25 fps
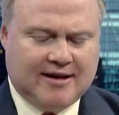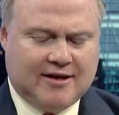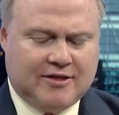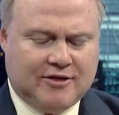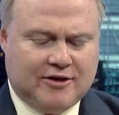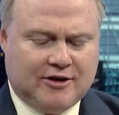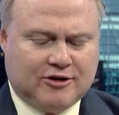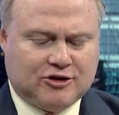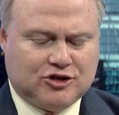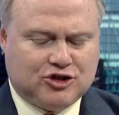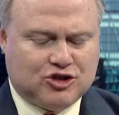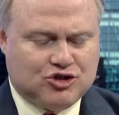
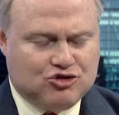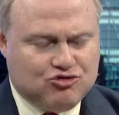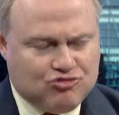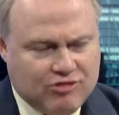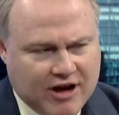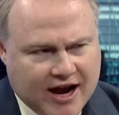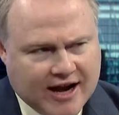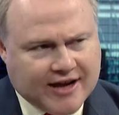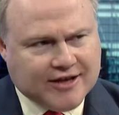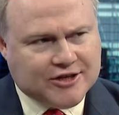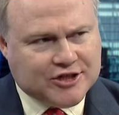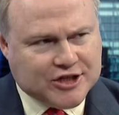their
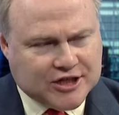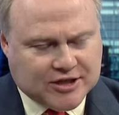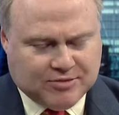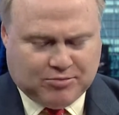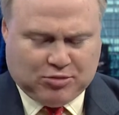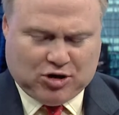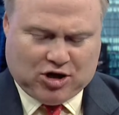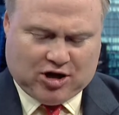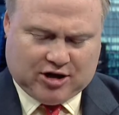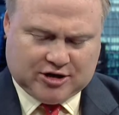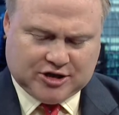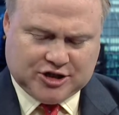strategy to
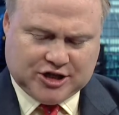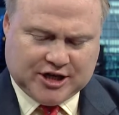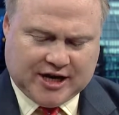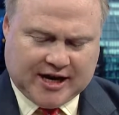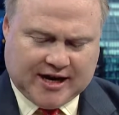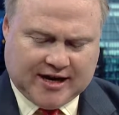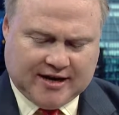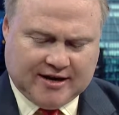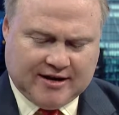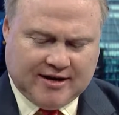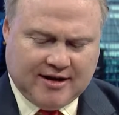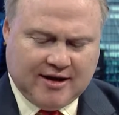
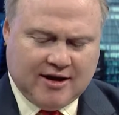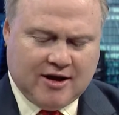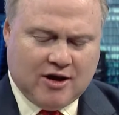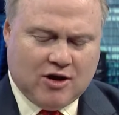blockchain.